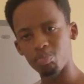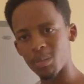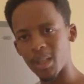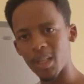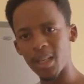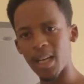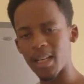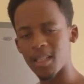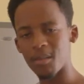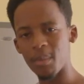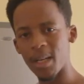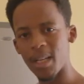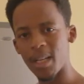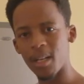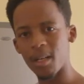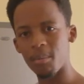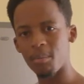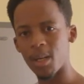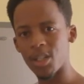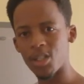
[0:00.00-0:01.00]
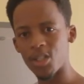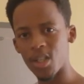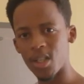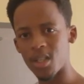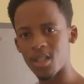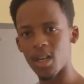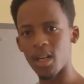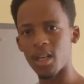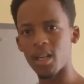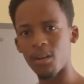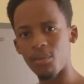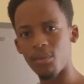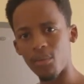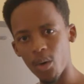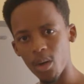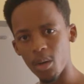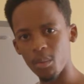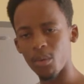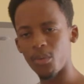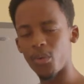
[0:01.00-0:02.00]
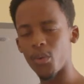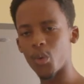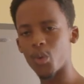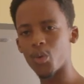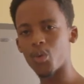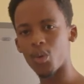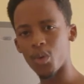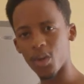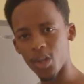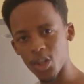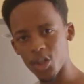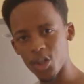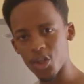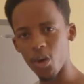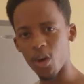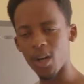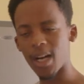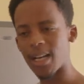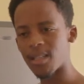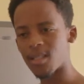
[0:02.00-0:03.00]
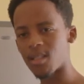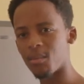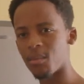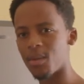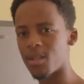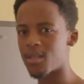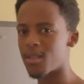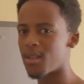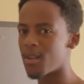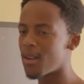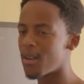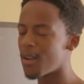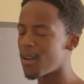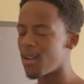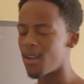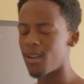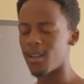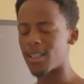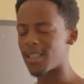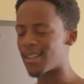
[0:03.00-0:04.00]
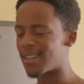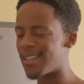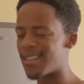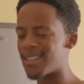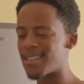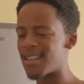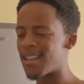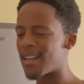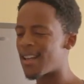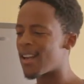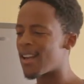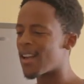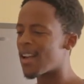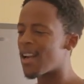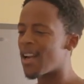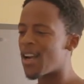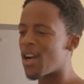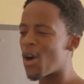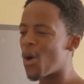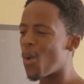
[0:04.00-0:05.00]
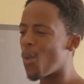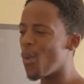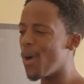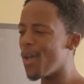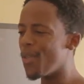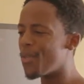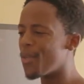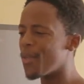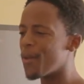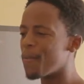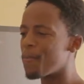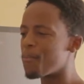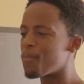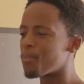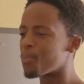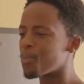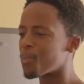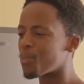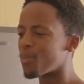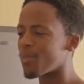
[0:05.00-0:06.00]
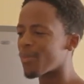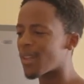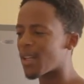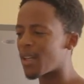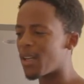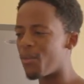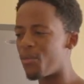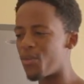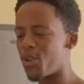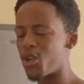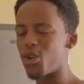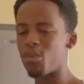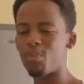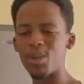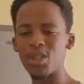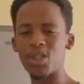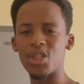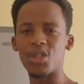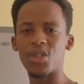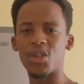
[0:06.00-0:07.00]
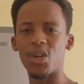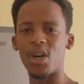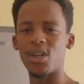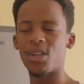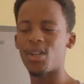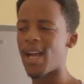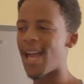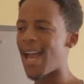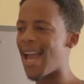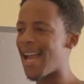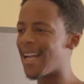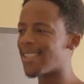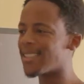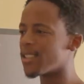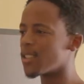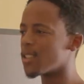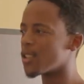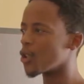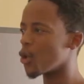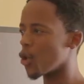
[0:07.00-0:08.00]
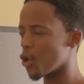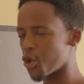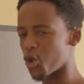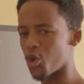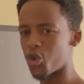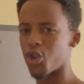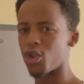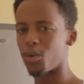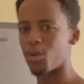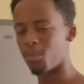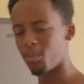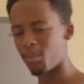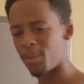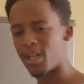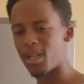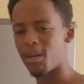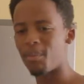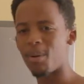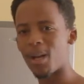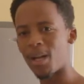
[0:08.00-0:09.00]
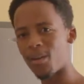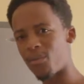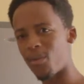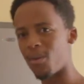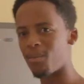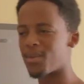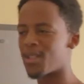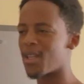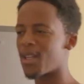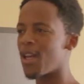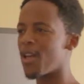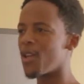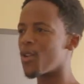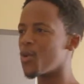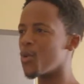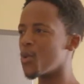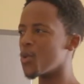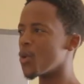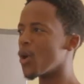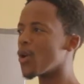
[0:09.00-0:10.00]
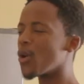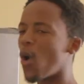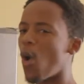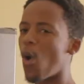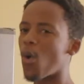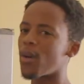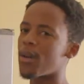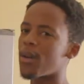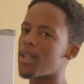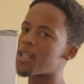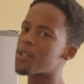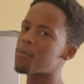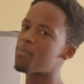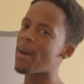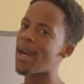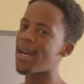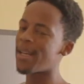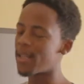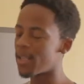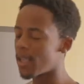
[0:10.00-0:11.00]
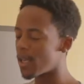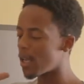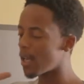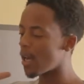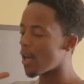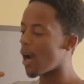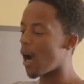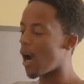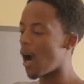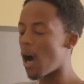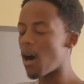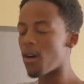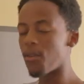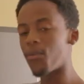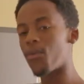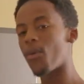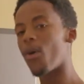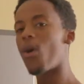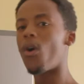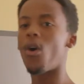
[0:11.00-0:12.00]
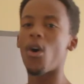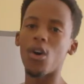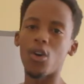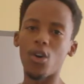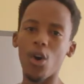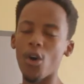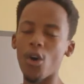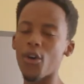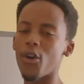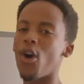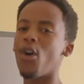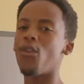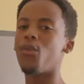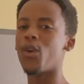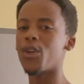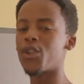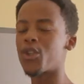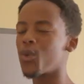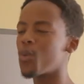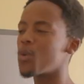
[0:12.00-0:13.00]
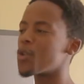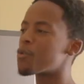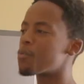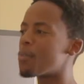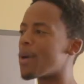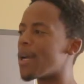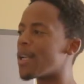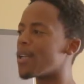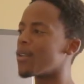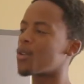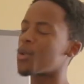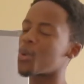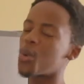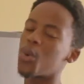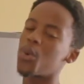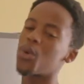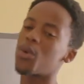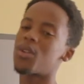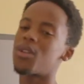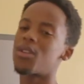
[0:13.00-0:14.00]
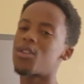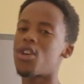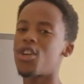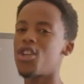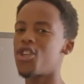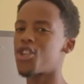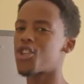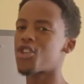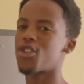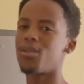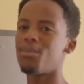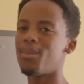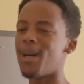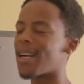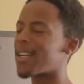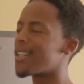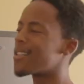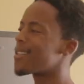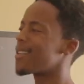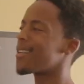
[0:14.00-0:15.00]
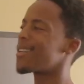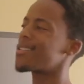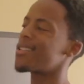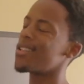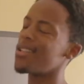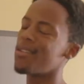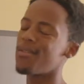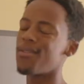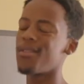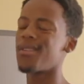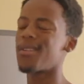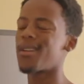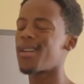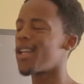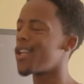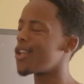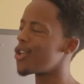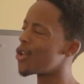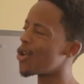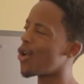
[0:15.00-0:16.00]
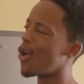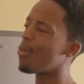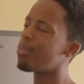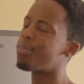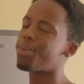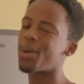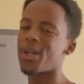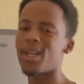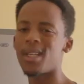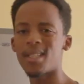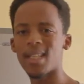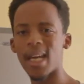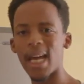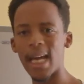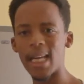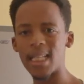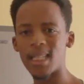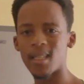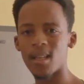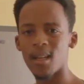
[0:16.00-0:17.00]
it has made it much easier and affordable for you to reach your customers. Look at this. With a video business card and your social media platforms, you not only spend half or a quarter of what you would spend through traditional marketing, TV, radio, or print ads.